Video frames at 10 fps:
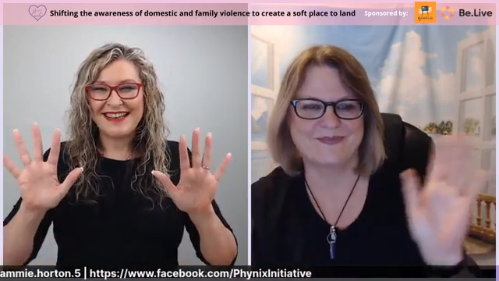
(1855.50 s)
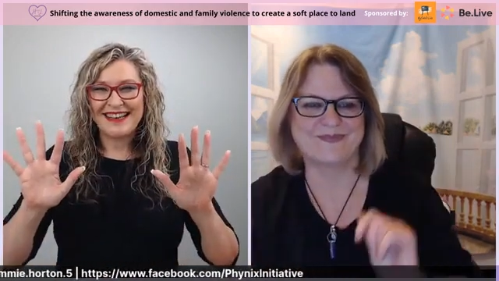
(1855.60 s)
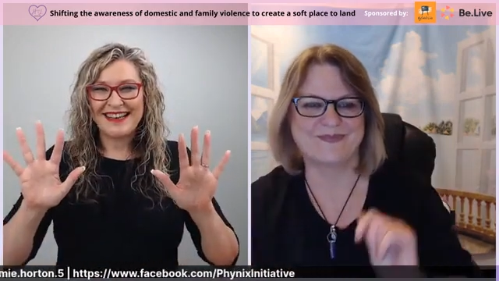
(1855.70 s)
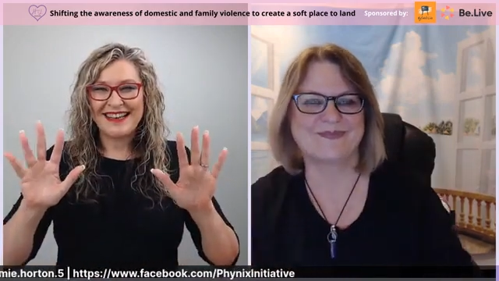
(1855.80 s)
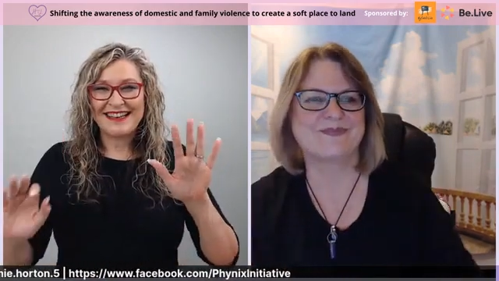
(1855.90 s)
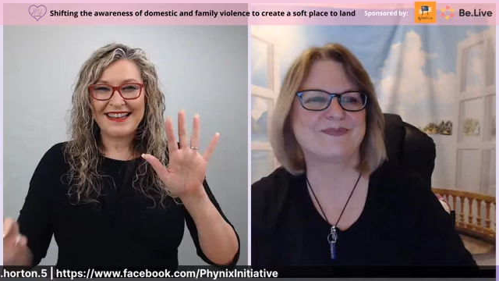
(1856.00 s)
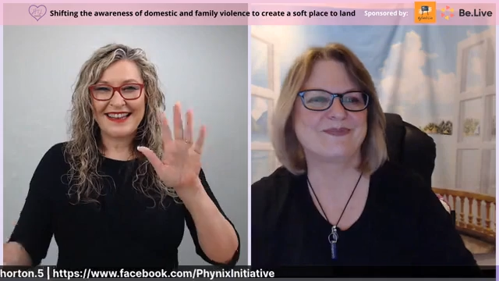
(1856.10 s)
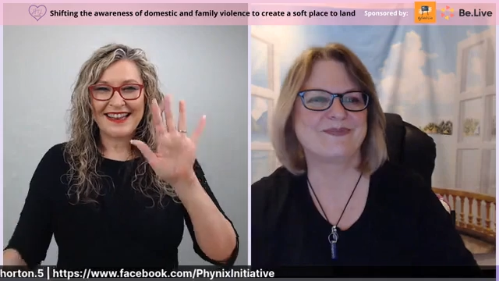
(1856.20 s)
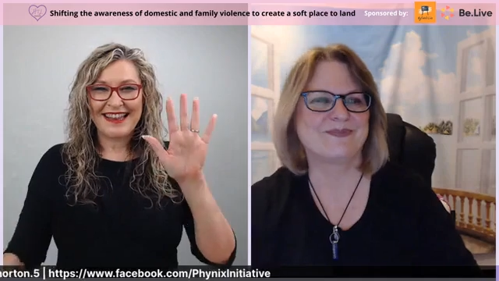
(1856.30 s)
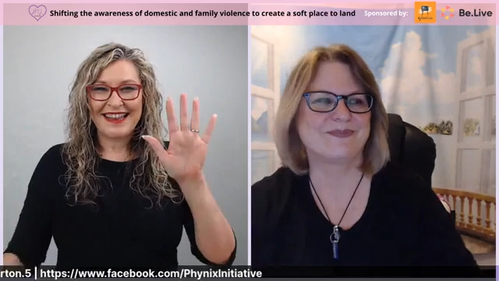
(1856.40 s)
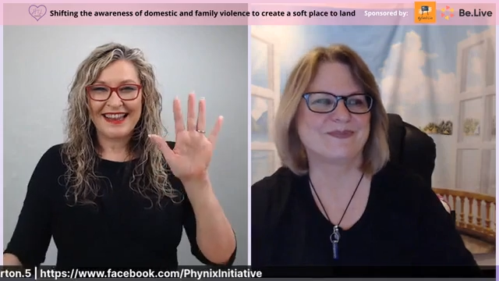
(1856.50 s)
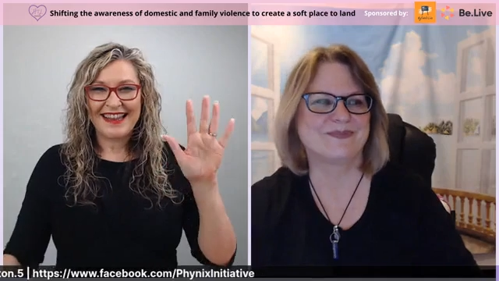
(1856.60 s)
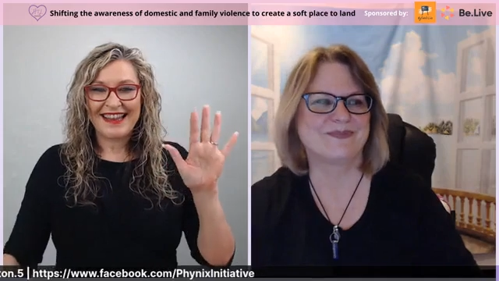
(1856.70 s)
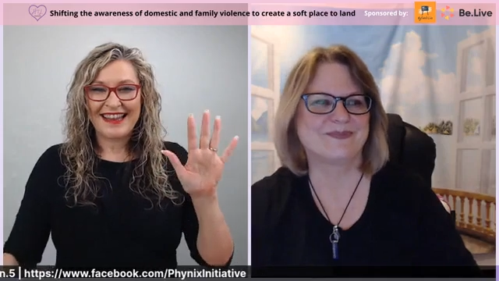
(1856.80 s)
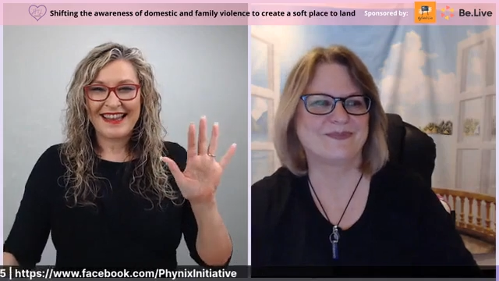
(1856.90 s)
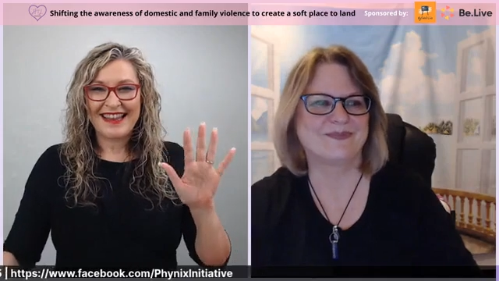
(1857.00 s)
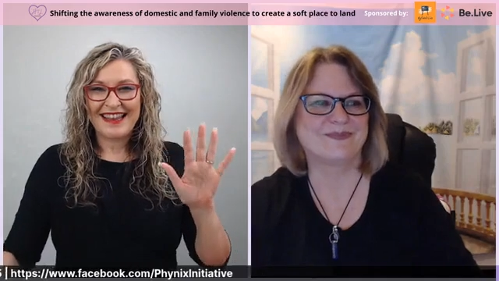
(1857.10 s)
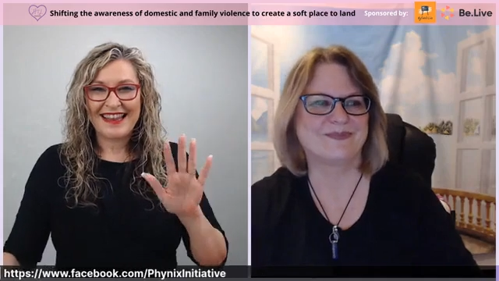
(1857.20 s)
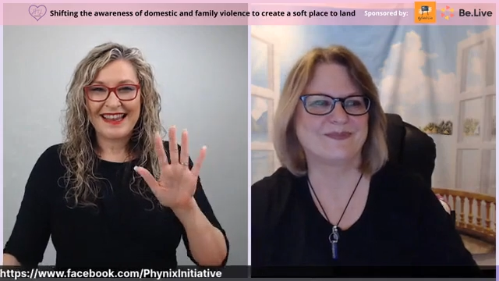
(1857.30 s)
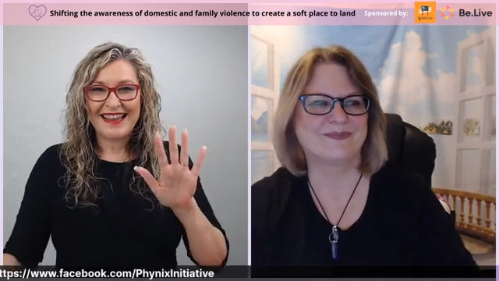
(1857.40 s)

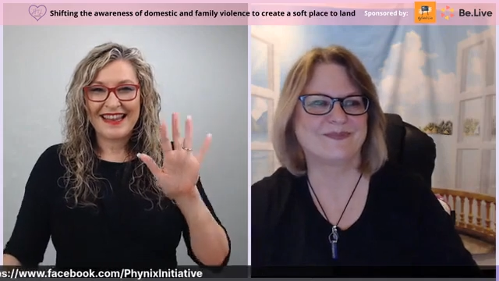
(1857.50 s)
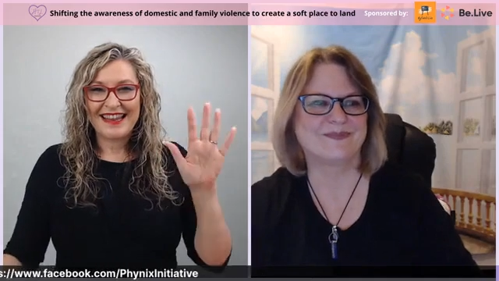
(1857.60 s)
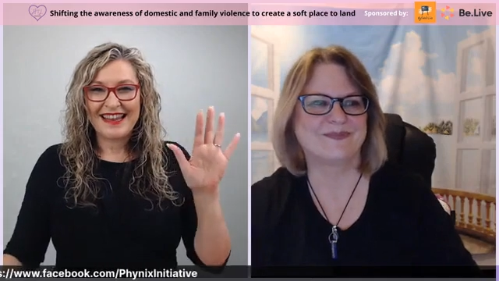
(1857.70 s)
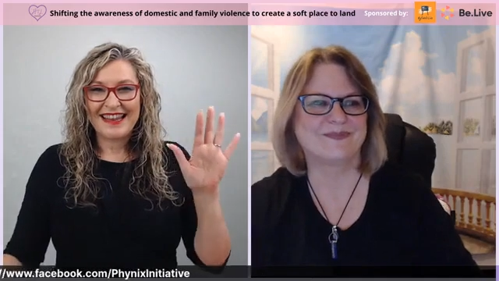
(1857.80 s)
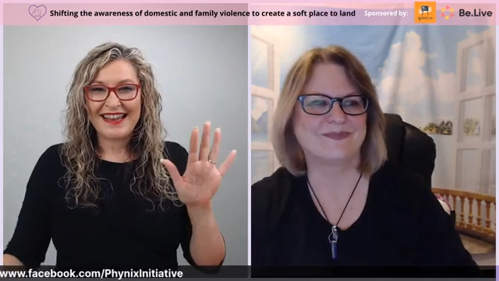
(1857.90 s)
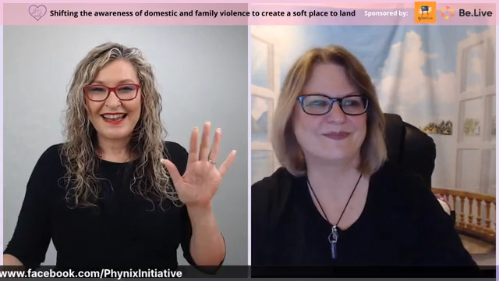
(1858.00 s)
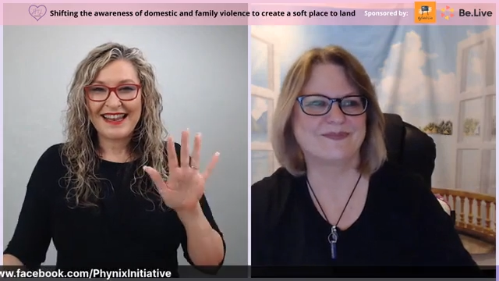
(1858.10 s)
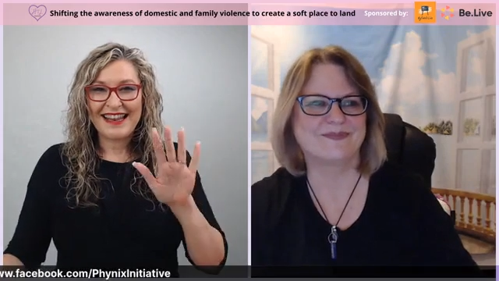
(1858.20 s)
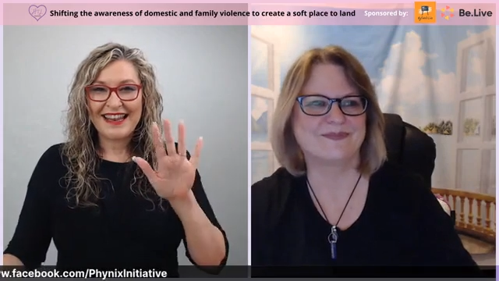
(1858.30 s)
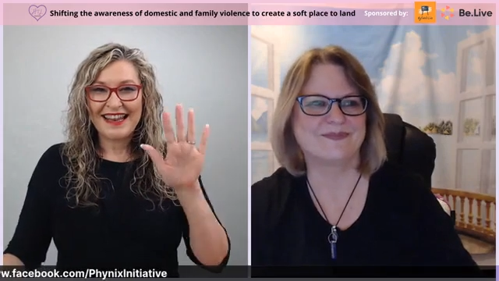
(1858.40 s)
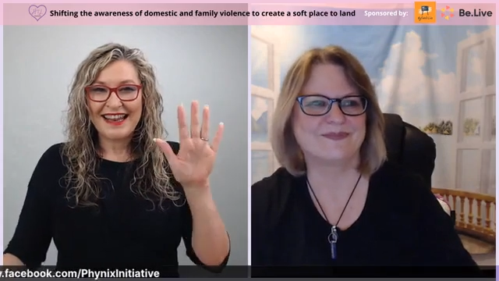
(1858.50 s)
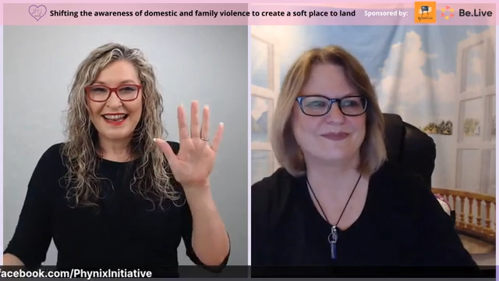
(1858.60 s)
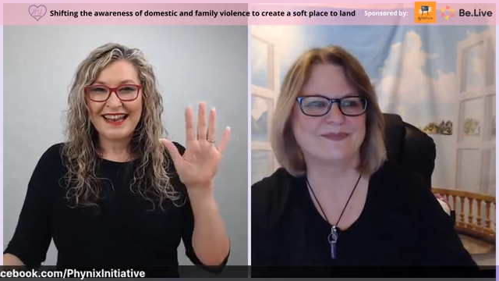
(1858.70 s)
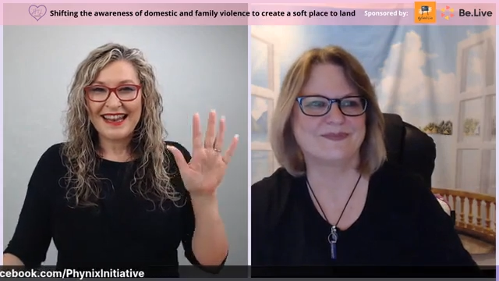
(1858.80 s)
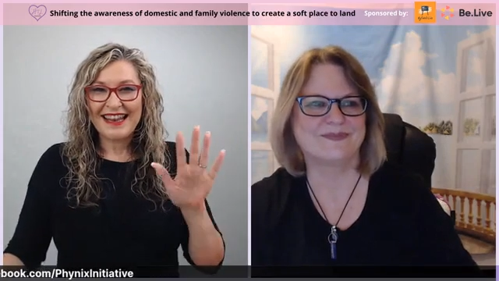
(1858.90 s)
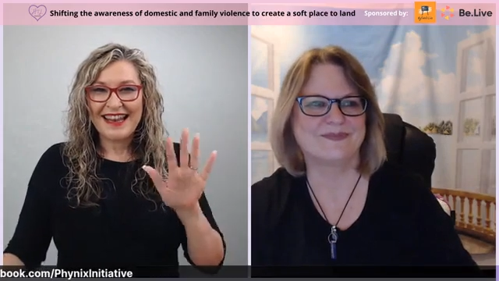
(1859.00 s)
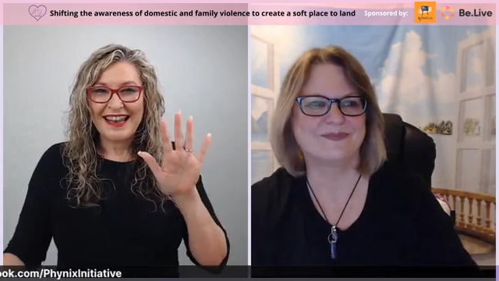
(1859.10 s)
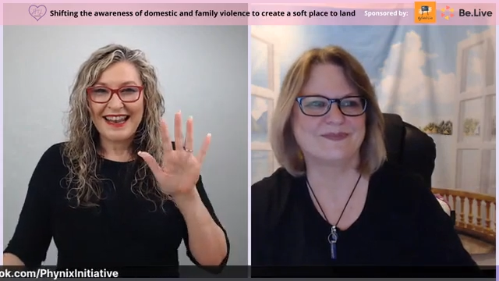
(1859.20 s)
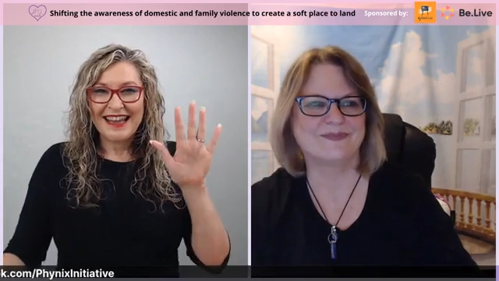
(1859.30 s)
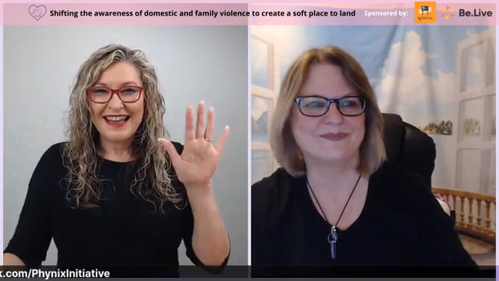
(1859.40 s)

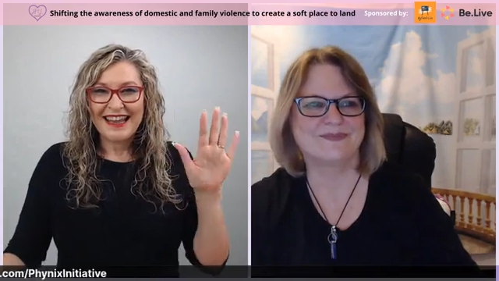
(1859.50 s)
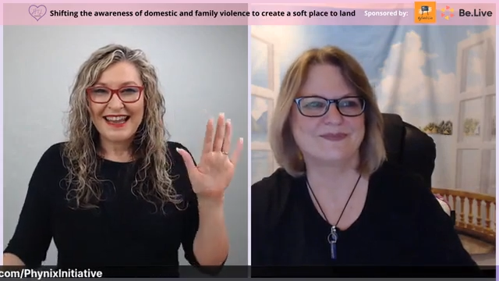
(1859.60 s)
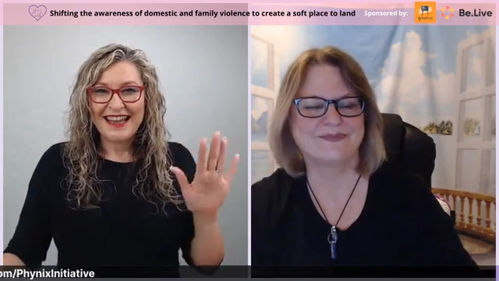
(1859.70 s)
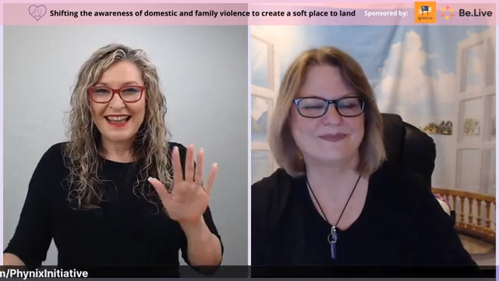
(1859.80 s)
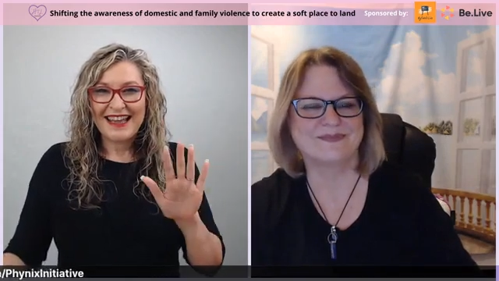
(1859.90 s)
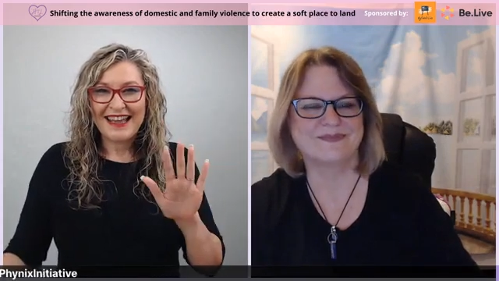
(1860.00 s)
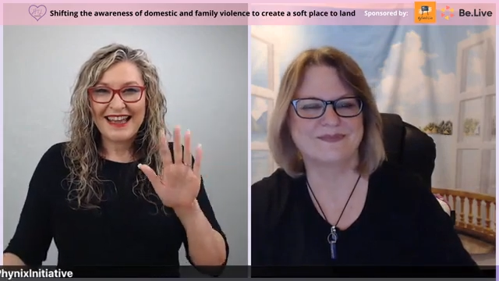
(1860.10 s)
(silence)